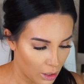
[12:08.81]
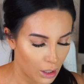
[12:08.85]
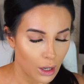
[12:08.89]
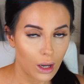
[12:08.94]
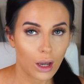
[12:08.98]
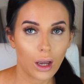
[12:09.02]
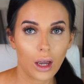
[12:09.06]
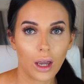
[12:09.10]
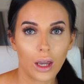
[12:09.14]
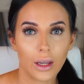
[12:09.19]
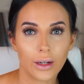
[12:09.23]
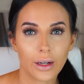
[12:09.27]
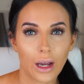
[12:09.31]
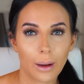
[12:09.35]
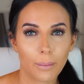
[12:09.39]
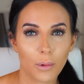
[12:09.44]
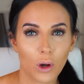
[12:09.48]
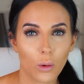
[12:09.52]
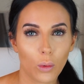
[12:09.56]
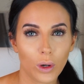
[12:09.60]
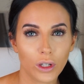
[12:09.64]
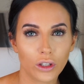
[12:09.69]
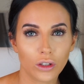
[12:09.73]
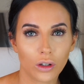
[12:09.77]
And I'm
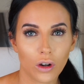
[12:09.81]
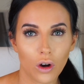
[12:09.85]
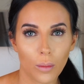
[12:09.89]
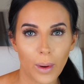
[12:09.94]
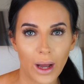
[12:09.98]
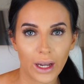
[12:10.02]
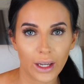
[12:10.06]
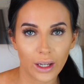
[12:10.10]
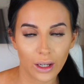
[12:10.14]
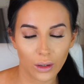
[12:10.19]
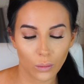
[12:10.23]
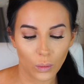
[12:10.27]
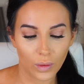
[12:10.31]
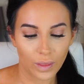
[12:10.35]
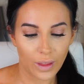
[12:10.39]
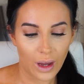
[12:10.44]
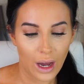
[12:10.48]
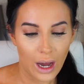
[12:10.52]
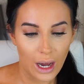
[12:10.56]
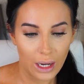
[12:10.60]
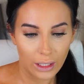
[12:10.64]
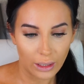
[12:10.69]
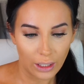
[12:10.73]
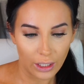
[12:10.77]
going to go back in with the
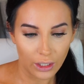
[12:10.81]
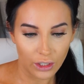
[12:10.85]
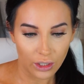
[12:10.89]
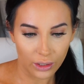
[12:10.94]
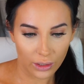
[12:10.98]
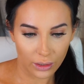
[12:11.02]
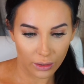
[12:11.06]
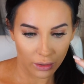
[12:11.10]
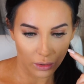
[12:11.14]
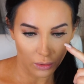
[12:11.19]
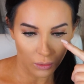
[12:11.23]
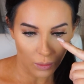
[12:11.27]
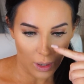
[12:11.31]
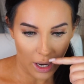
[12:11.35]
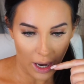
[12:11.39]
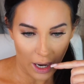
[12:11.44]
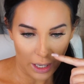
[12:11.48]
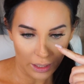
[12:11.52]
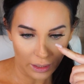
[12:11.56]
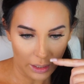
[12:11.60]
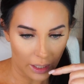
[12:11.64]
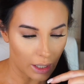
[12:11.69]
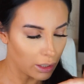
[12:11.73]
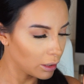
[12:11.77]
highlight just to
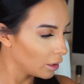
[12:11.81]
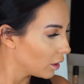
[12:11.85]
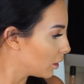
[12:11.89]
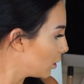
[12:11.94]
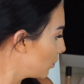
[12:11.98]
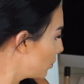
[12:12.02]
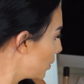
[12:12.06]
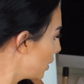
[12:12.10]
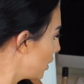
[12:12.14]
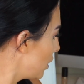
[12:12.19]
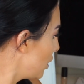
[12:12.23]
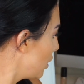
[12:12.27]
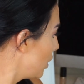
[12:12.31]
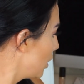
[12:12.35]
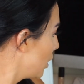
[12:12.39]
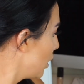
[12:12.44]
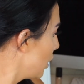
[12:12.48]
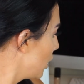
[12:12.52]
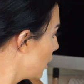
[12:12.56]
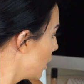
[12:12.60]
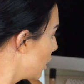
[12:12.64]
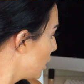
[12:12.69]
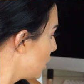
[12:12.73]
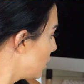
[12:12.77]
highlight a little bit
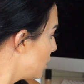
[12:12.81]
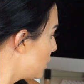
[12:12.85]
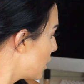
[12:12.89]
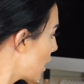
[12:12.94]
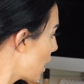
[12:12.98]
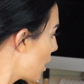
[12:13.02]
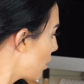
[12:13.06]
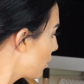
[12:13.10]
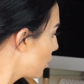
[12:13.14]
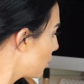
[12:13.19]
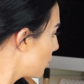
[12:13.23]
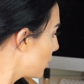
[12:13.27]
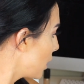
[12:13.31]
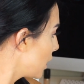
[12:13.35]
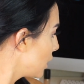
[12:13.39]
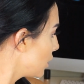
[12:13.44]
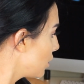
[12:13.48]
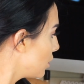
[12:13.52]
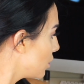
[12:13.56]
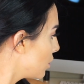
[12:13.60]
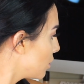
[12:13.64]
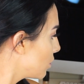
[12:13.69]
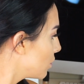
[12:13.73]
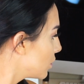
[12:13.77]
down my
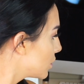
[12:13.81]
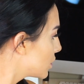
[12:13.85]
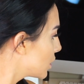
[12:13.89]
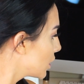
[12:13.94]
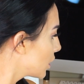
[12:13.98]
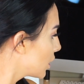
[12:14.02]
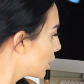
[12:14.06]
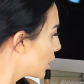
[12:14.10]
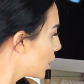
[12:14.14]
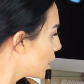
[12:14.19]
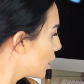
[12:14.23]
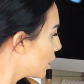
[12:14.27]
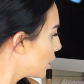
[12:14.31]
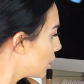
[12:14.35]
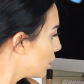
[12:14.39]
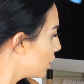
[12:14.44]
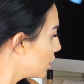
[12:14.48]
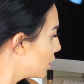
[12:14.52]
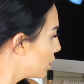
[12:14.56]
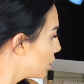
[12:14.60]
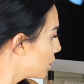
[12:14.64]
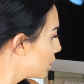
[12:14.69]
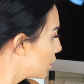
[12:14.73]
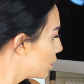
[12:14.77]
nose
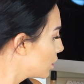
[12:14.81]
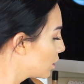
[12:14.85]
again.